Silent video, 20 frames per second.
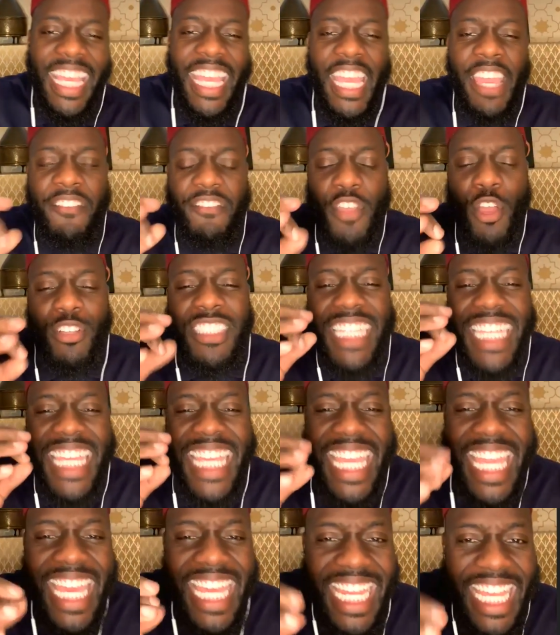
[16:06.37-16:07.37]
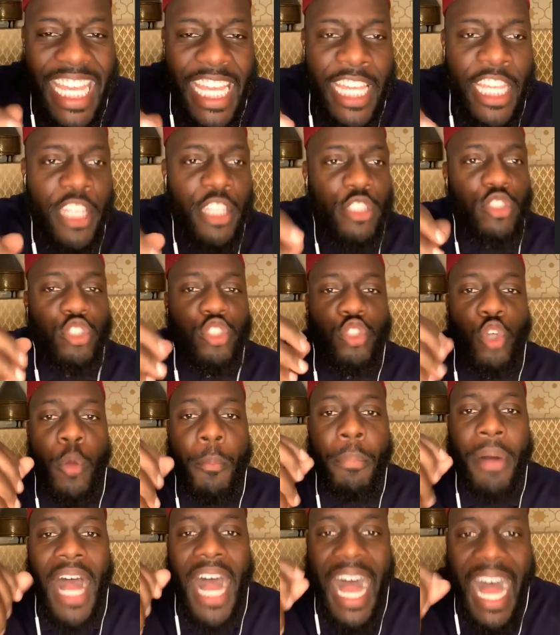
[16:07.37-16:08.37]
If there's any
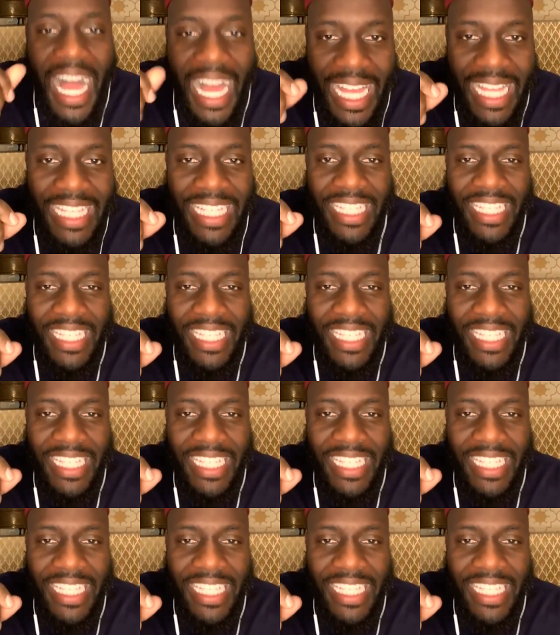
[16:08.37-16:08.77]
shubha,